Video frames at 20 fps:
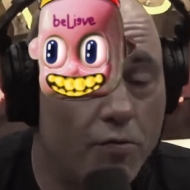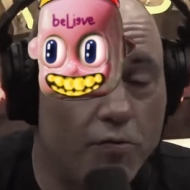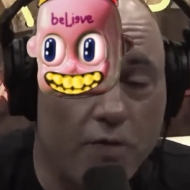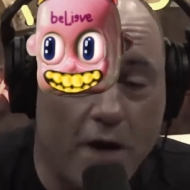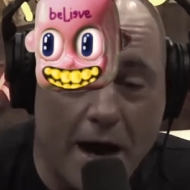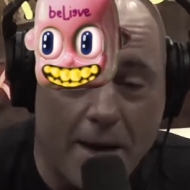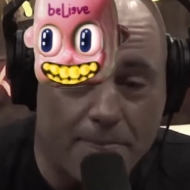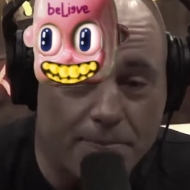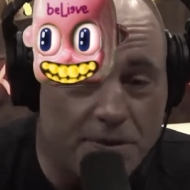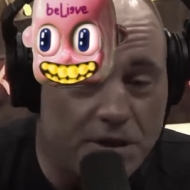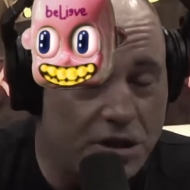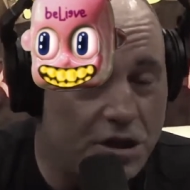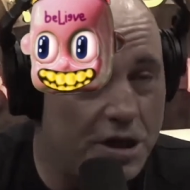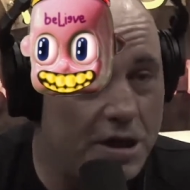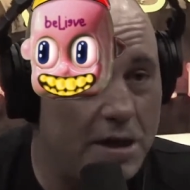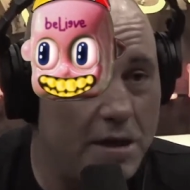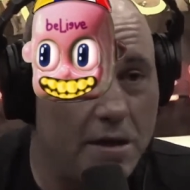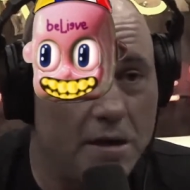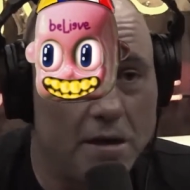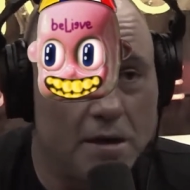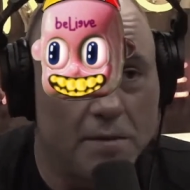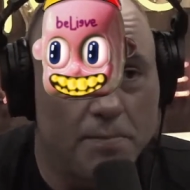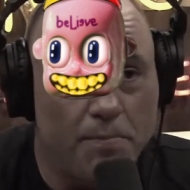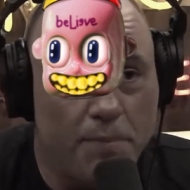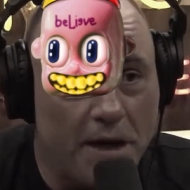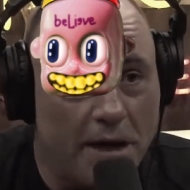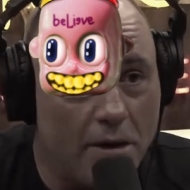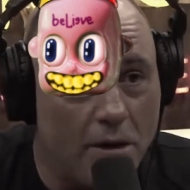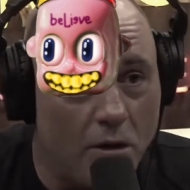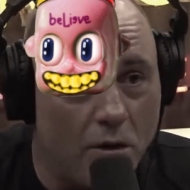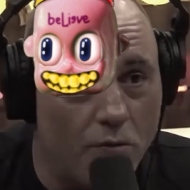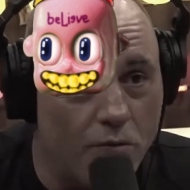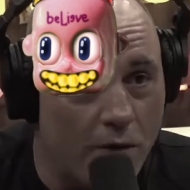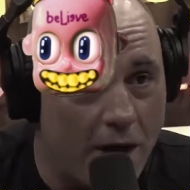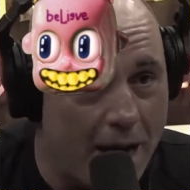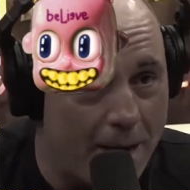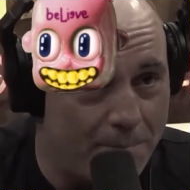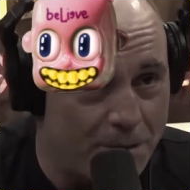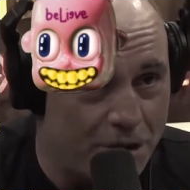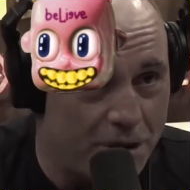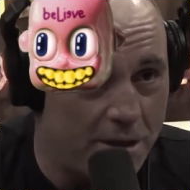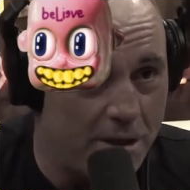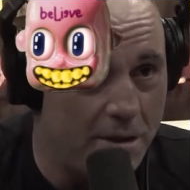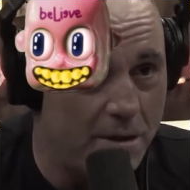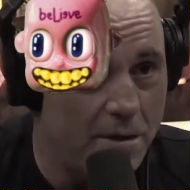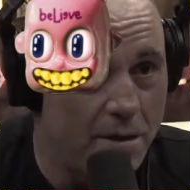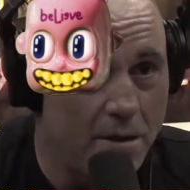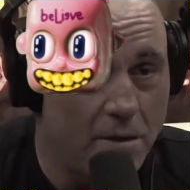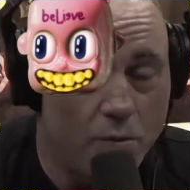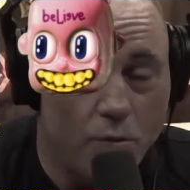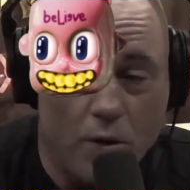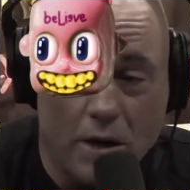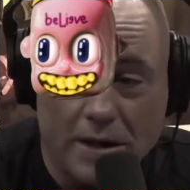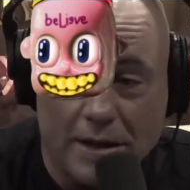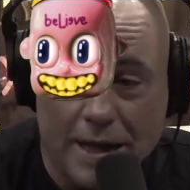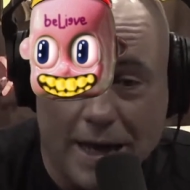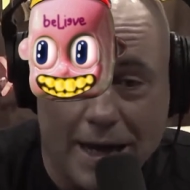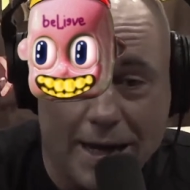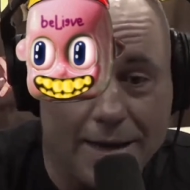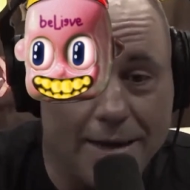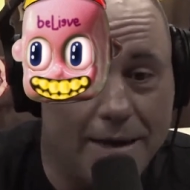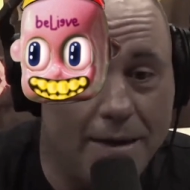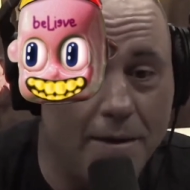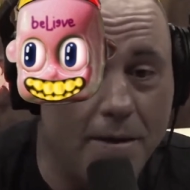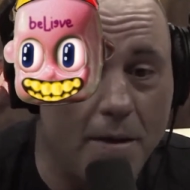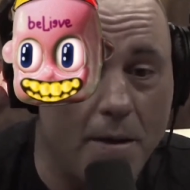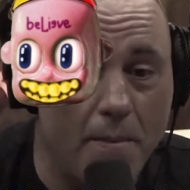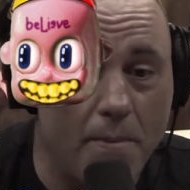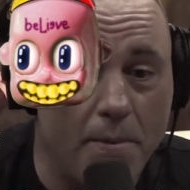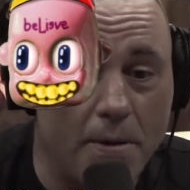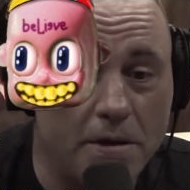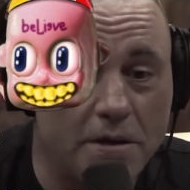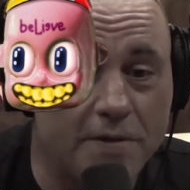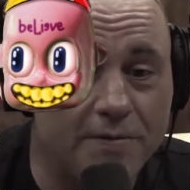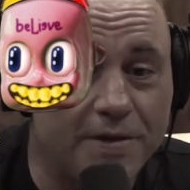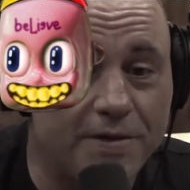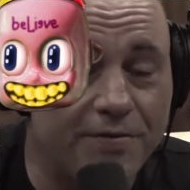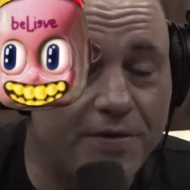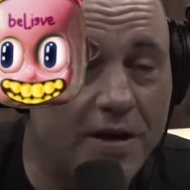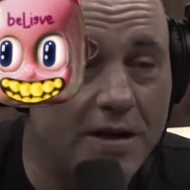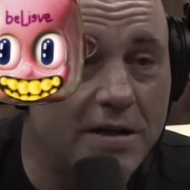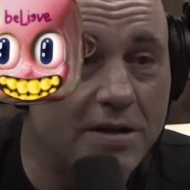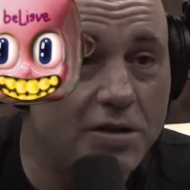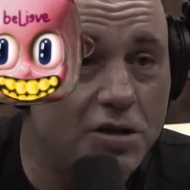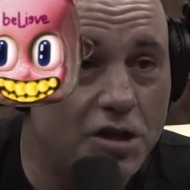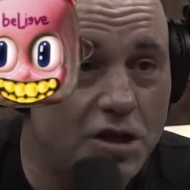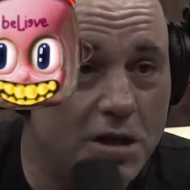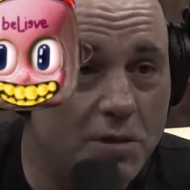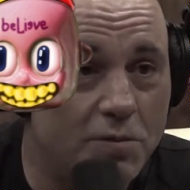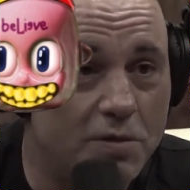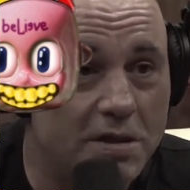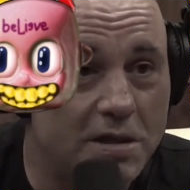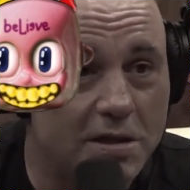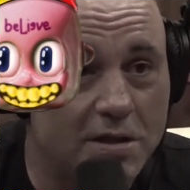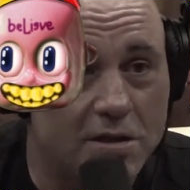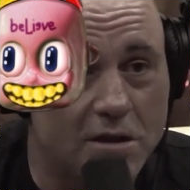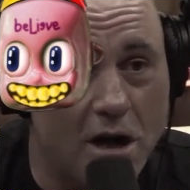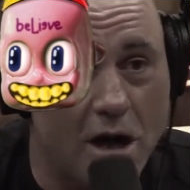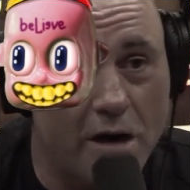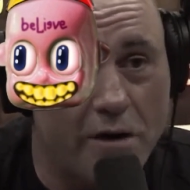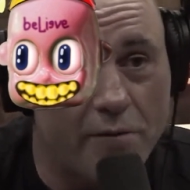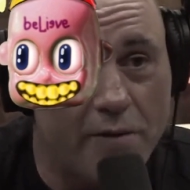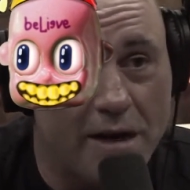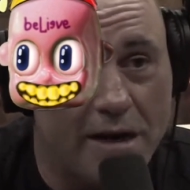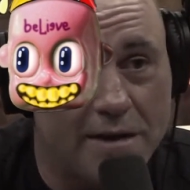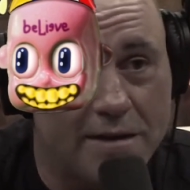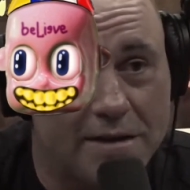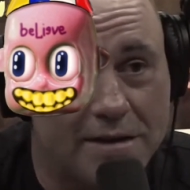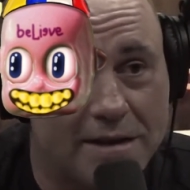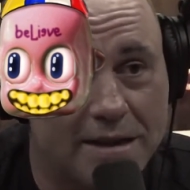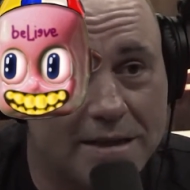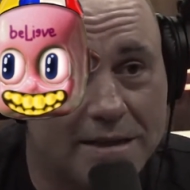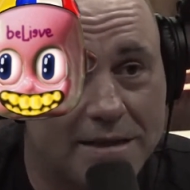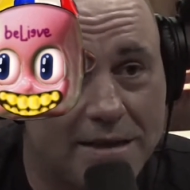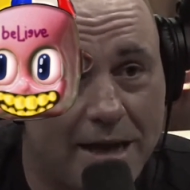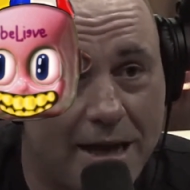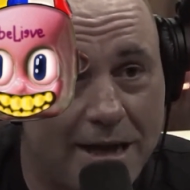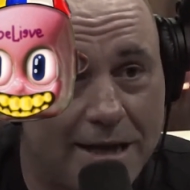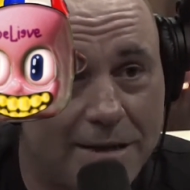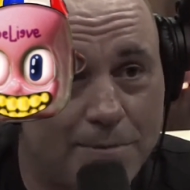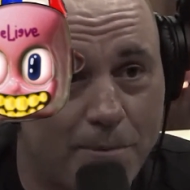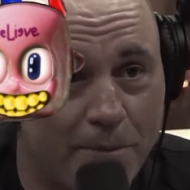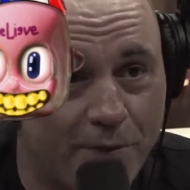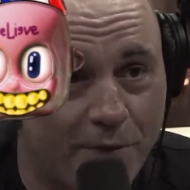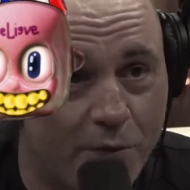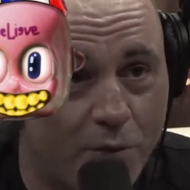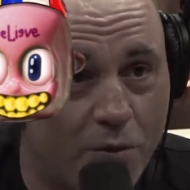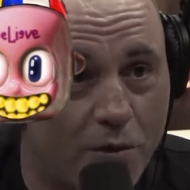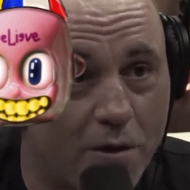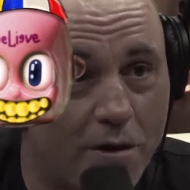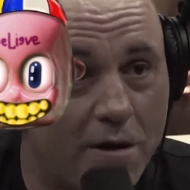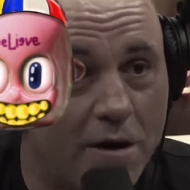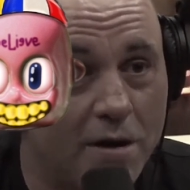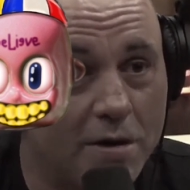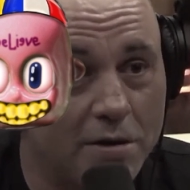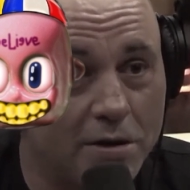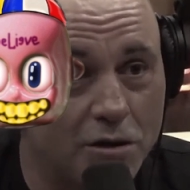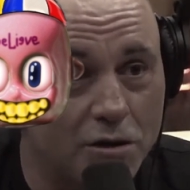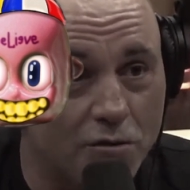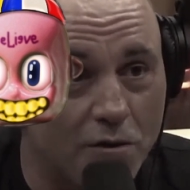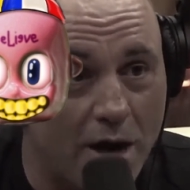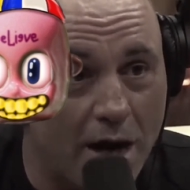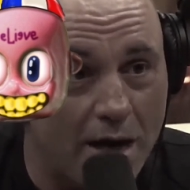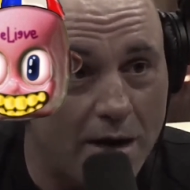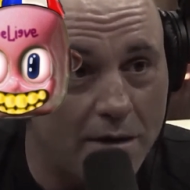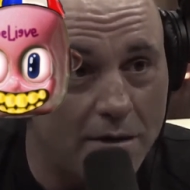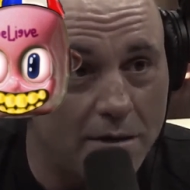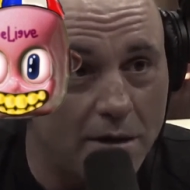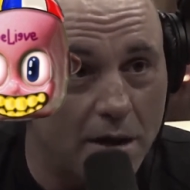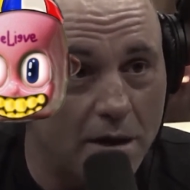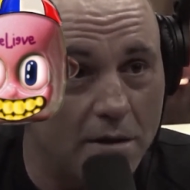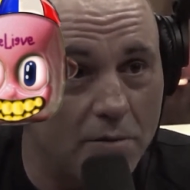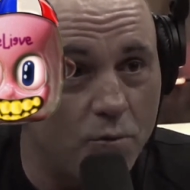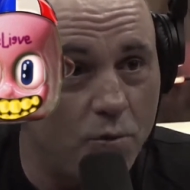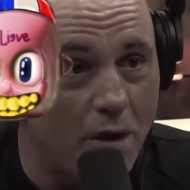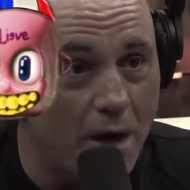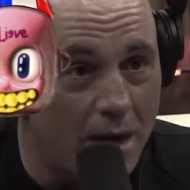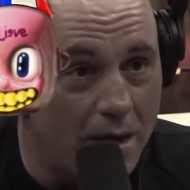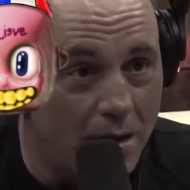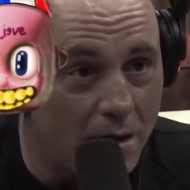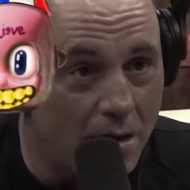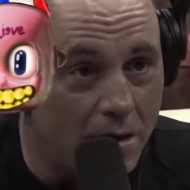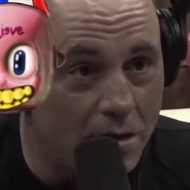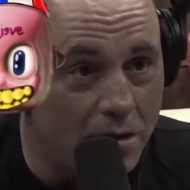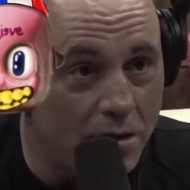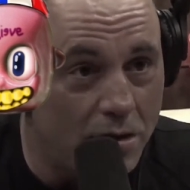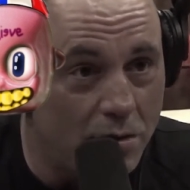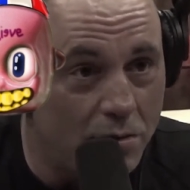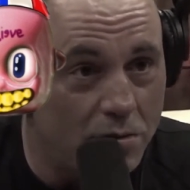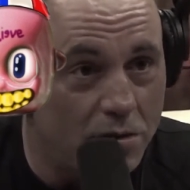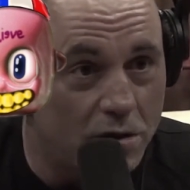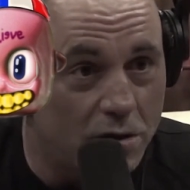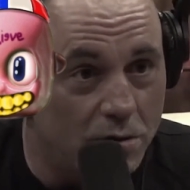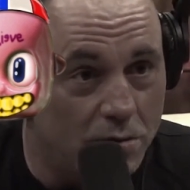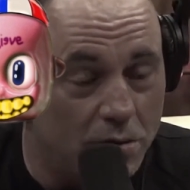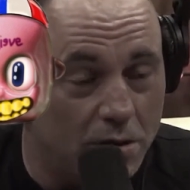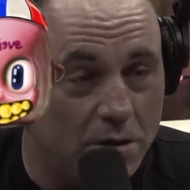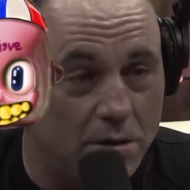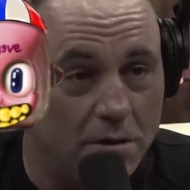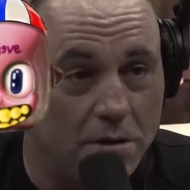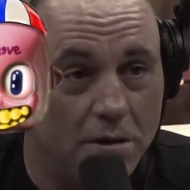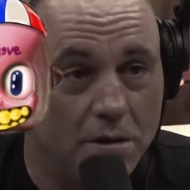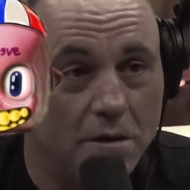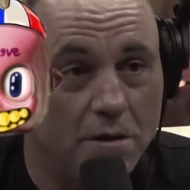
rap sheet, big old rap sheet. One guy, a bunch of his fucking shit was exonerated six days before the trial. Like, what are you doing?